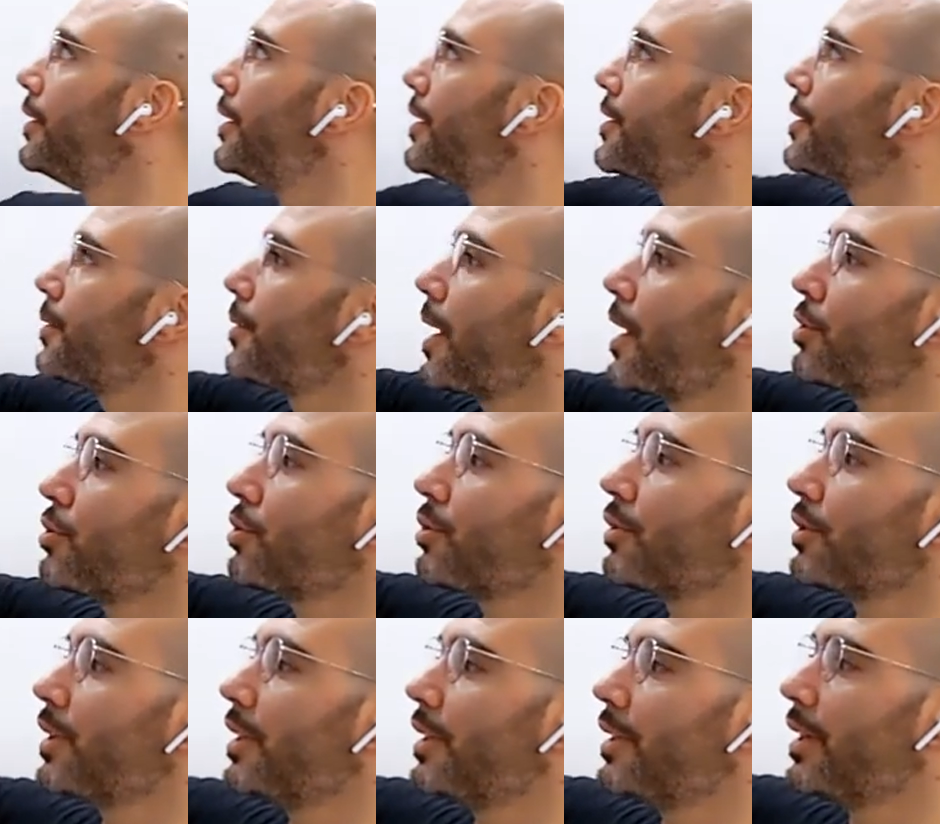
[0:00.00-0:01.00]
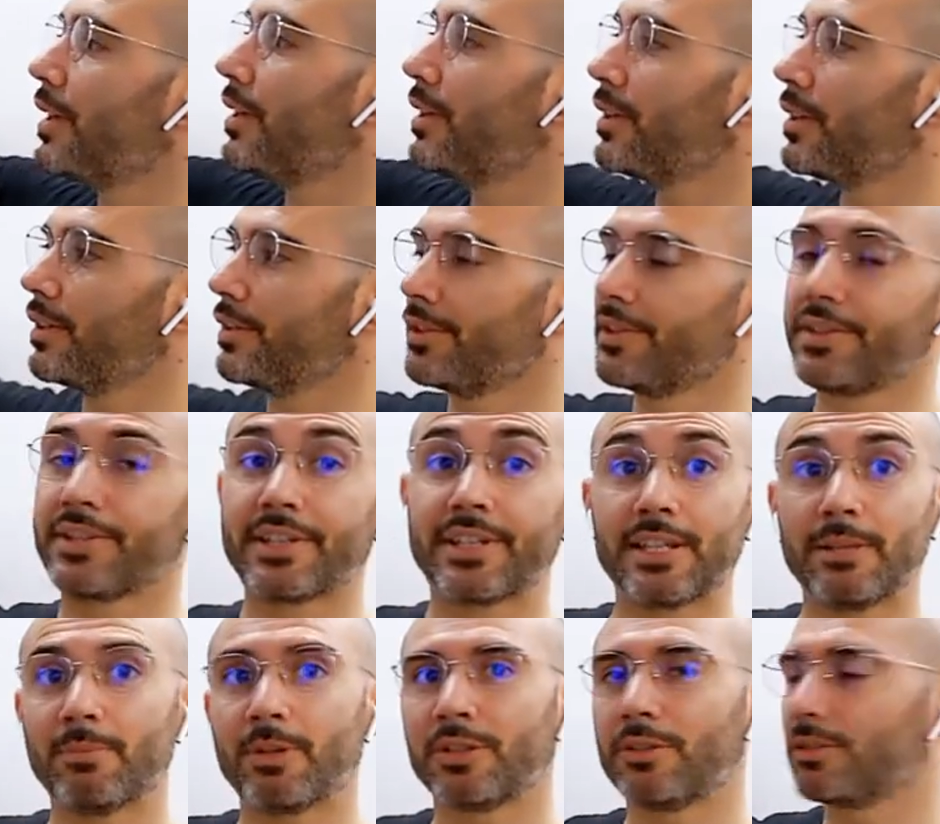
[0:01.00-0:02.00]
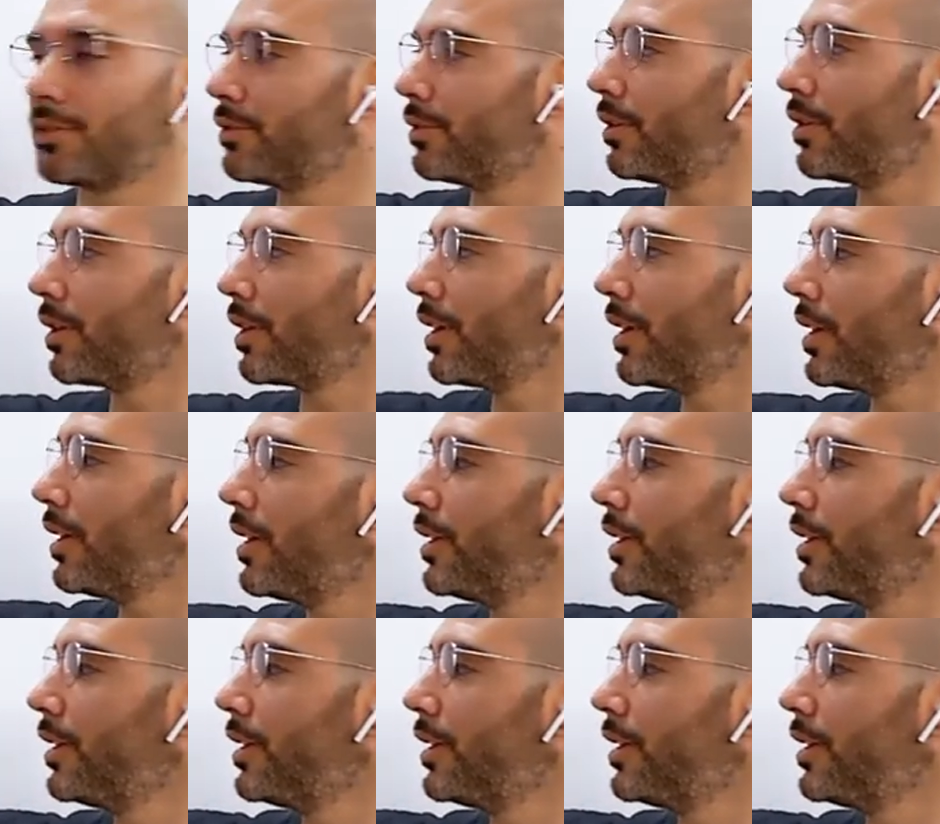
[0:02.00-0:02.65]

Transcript: the structured data, the schema dot org,